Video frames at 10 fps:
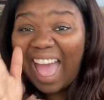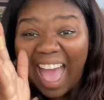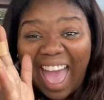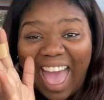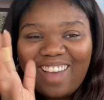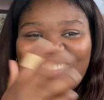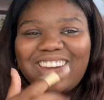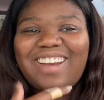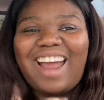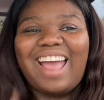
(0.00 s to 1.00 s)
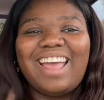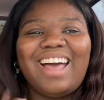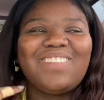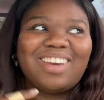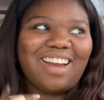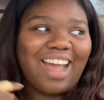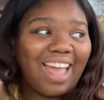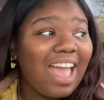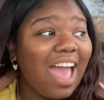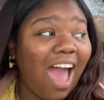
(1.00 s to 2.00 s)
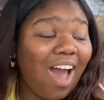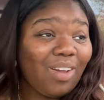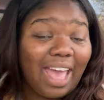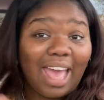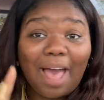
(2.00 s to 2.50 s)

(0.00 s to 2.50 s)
I'm gonna cry. Okay,